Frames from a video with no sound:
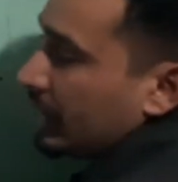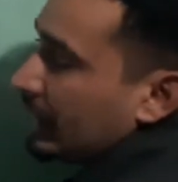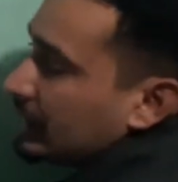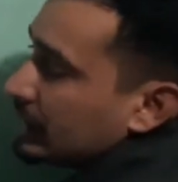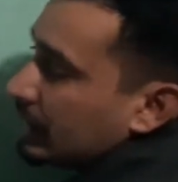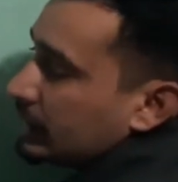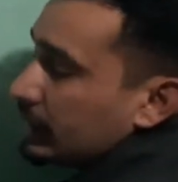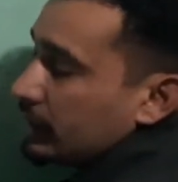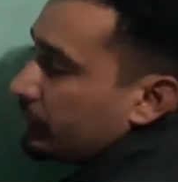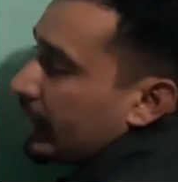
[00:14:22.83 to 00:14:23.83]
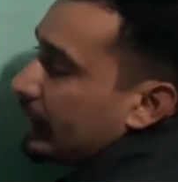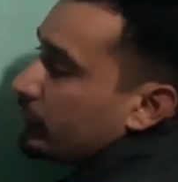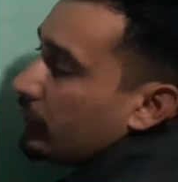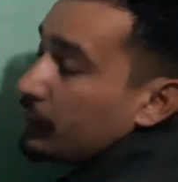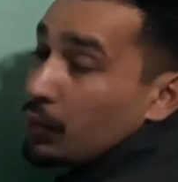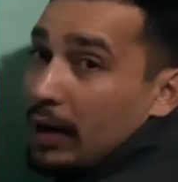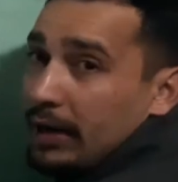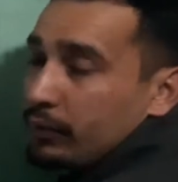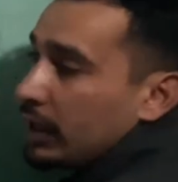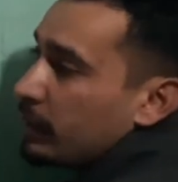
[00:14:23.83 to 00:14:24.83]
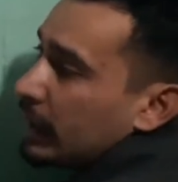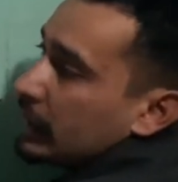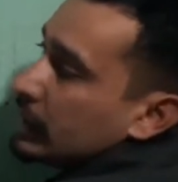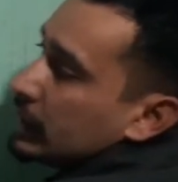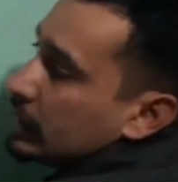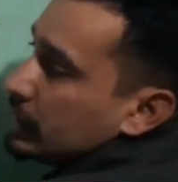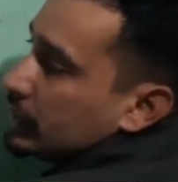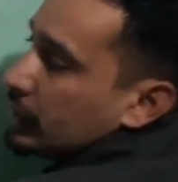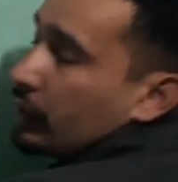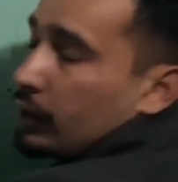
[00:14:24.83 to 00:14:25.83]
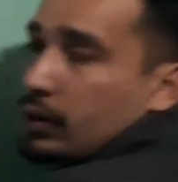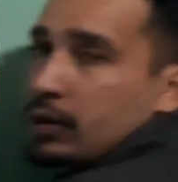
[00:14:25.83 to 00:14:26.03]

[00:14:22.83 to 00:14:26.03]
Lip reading: x-axis value of y will be 0.